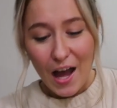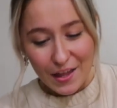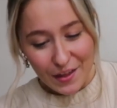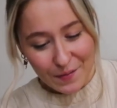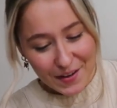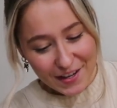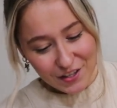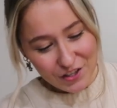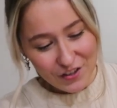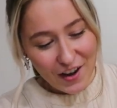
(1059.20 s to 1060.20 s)
I thought we
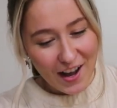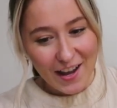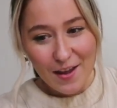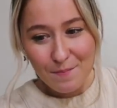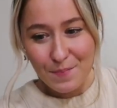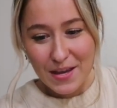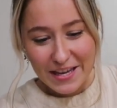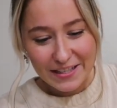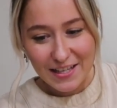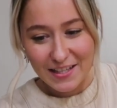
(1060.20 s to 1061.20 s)
could try and
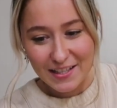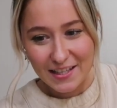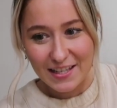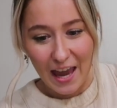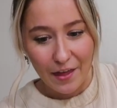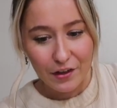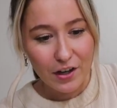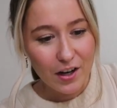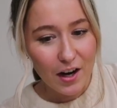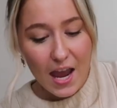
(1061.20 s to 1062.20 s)
piece it together.
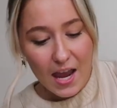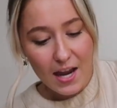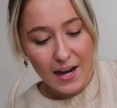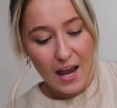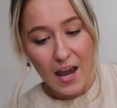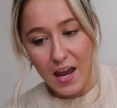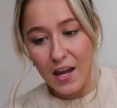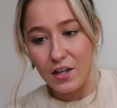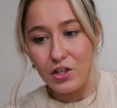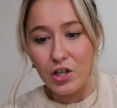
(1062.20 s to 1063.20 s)
And
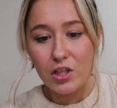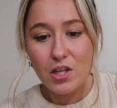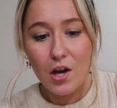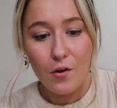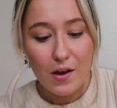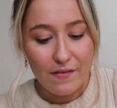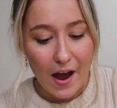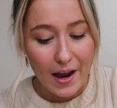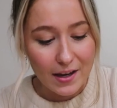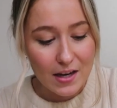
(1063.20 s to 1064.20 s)
hey, just know if
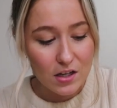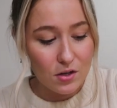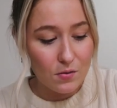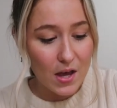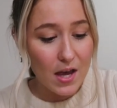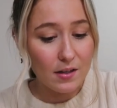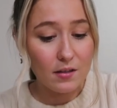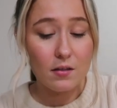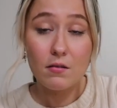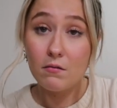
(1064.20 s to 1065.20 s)
I can do
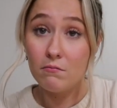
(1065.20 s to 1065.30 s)
this,